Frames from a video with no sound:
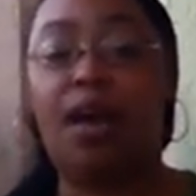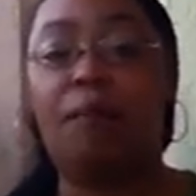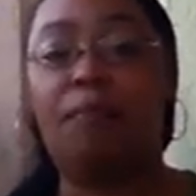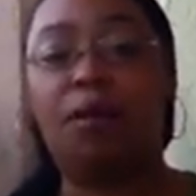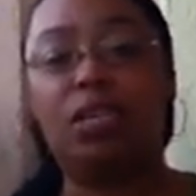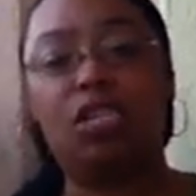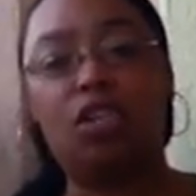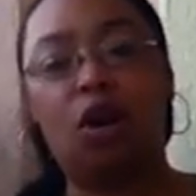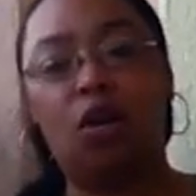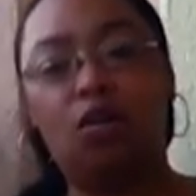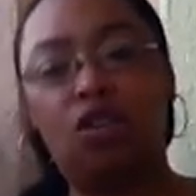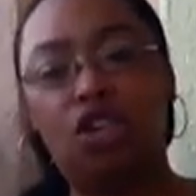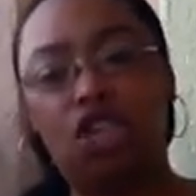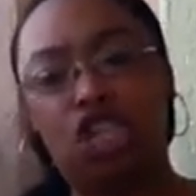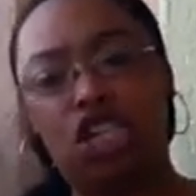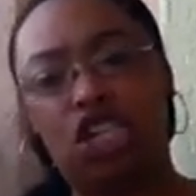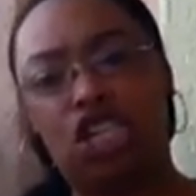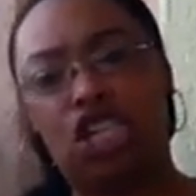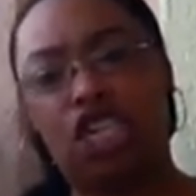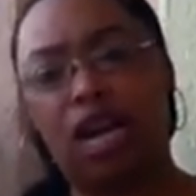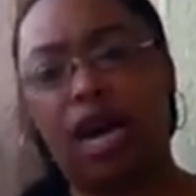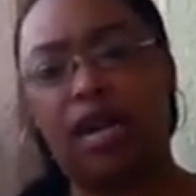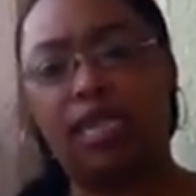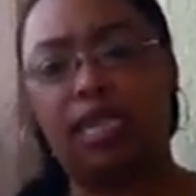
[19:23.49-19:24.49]
But don't just
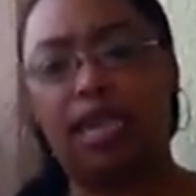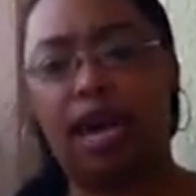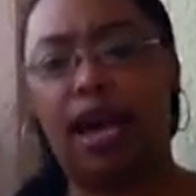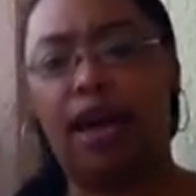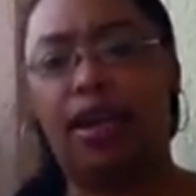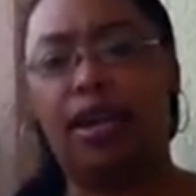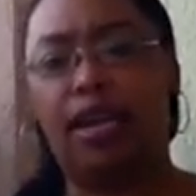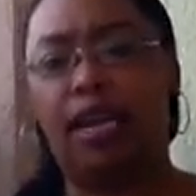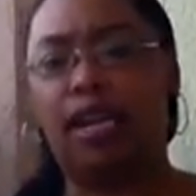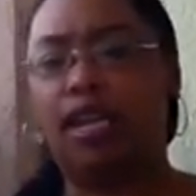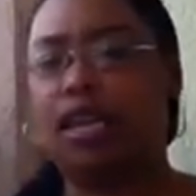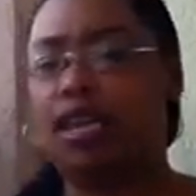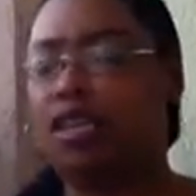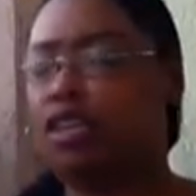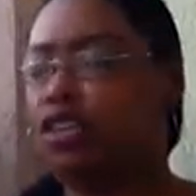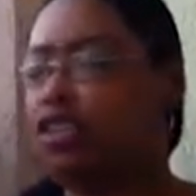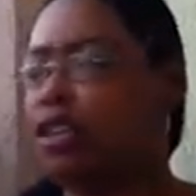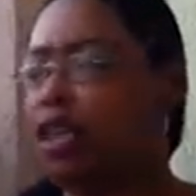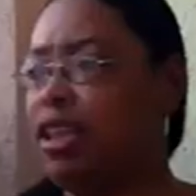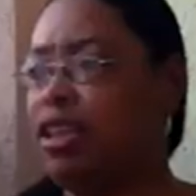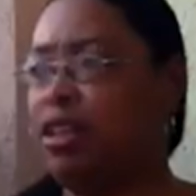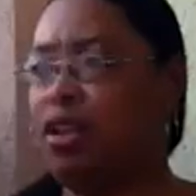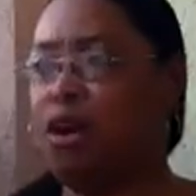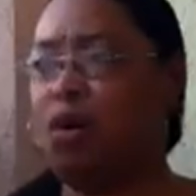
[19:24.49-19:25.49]
shut down
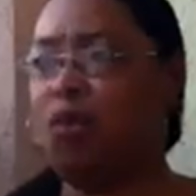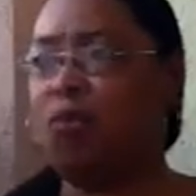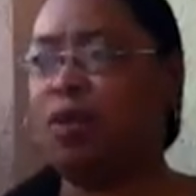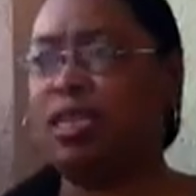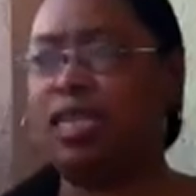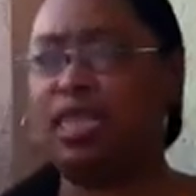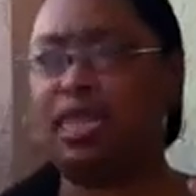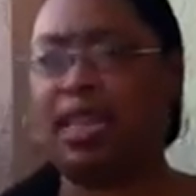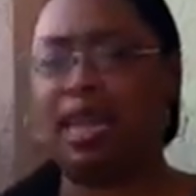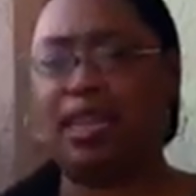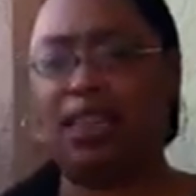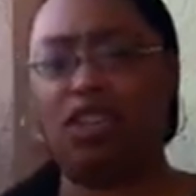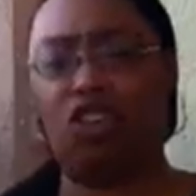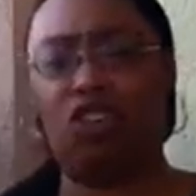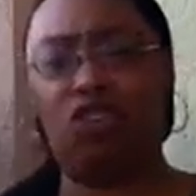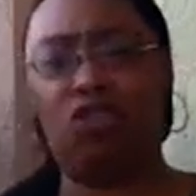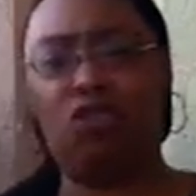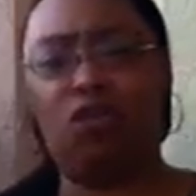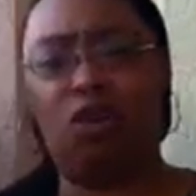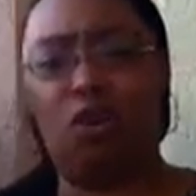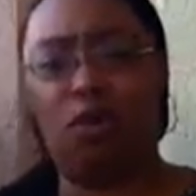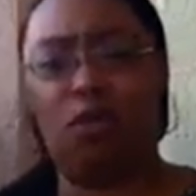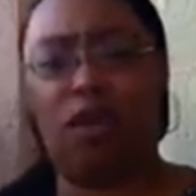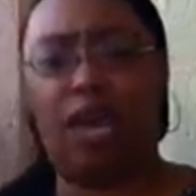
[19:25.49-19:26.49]
and always think that
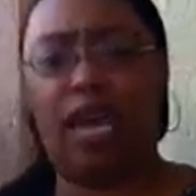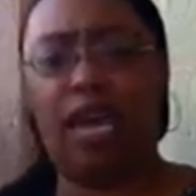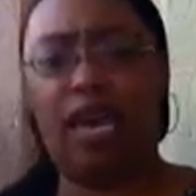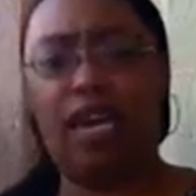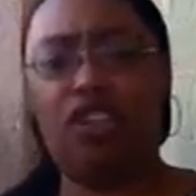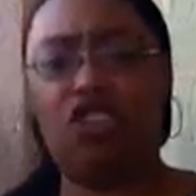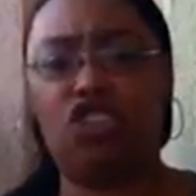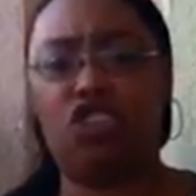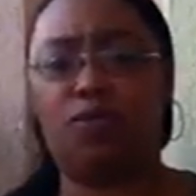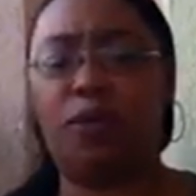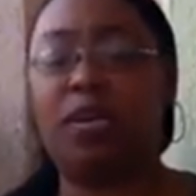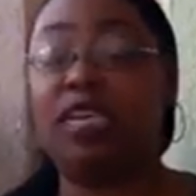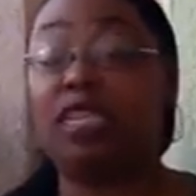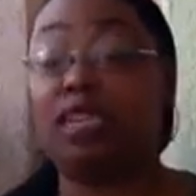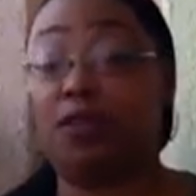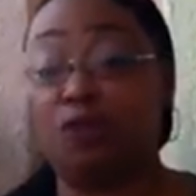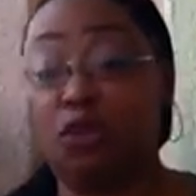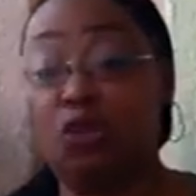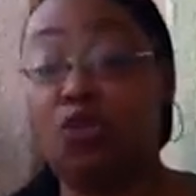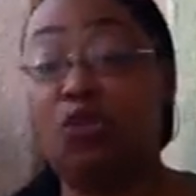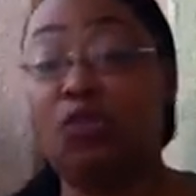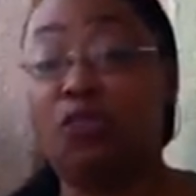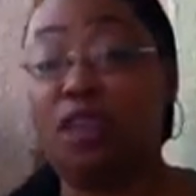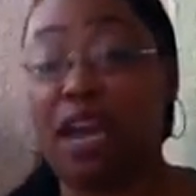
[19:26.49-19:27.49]
you know the answers, because
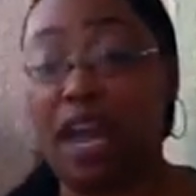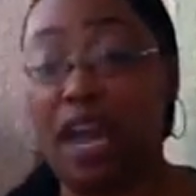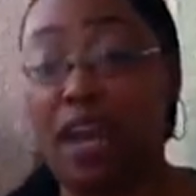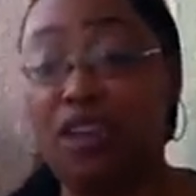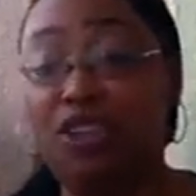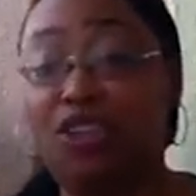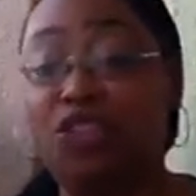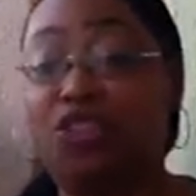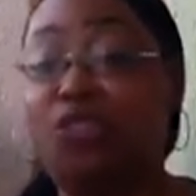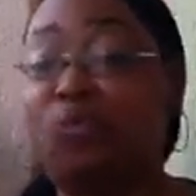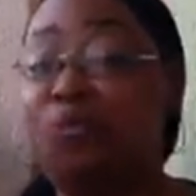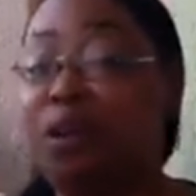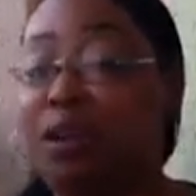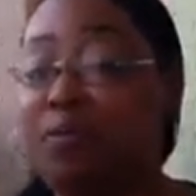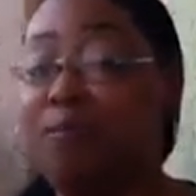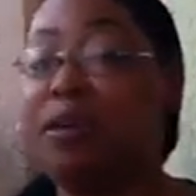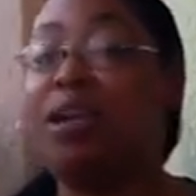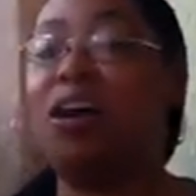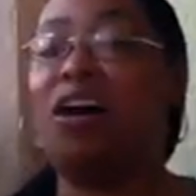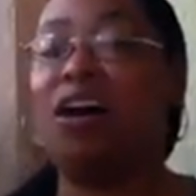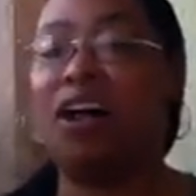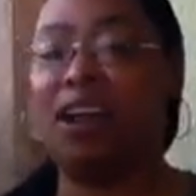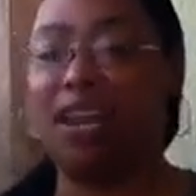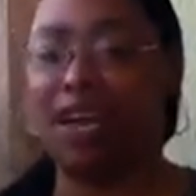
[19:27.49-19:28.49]
if you knew the answers, you wouldn't
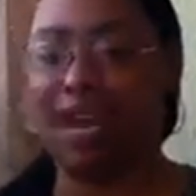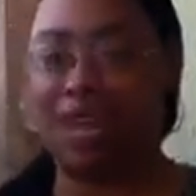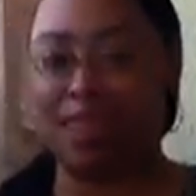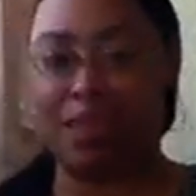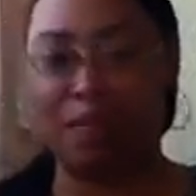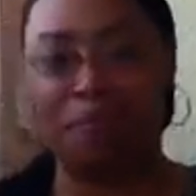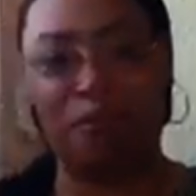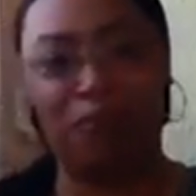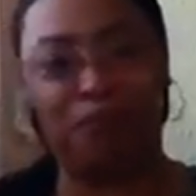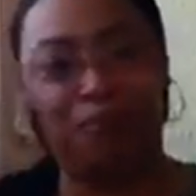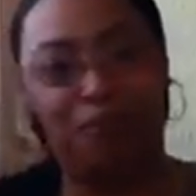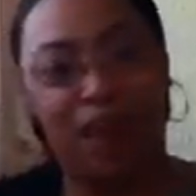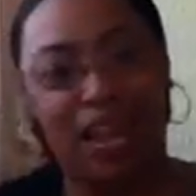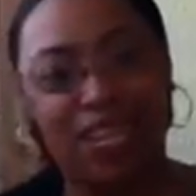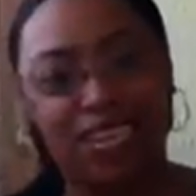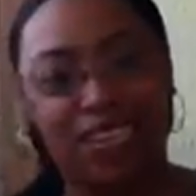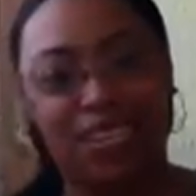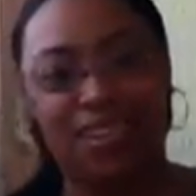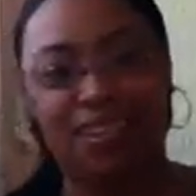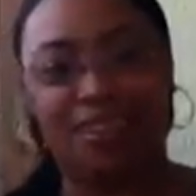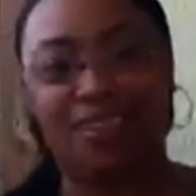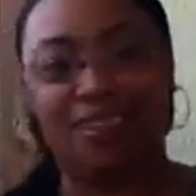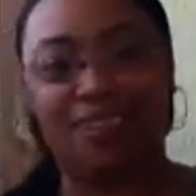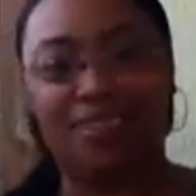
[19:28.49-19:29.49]
be calling in the
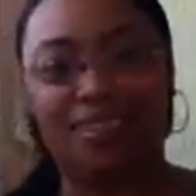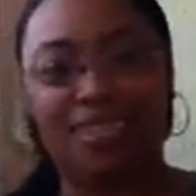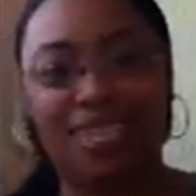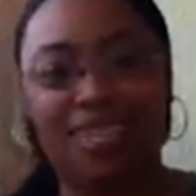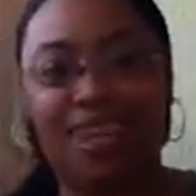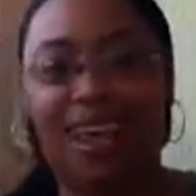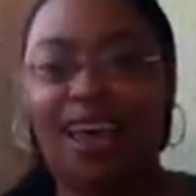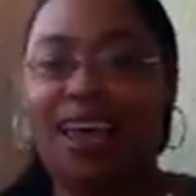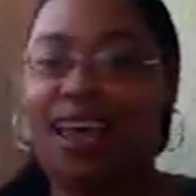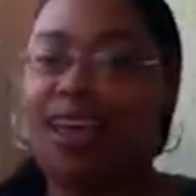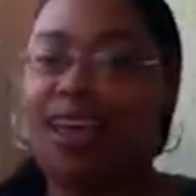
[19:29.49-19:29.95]
professionals